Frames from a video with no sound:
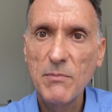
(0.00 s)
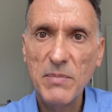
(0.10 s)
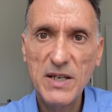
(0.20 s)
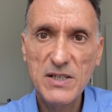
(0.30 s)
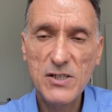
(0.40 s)

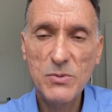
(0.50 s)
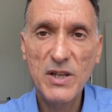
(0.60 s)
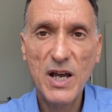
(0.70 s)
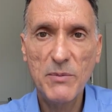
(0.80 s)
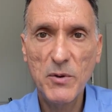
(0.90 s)
Patients
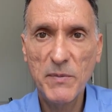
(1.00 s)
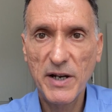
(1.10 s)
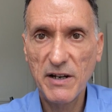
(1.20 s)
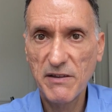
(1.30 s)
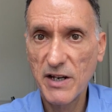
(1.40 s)
with
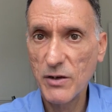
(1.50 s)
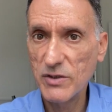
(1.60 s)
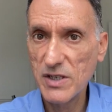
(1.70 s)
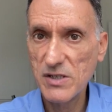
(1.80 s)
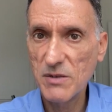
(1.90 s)

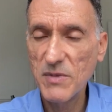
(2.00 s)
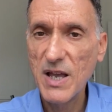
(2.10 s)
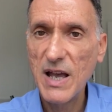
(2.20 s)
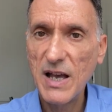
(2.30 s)
hypoparathyroidism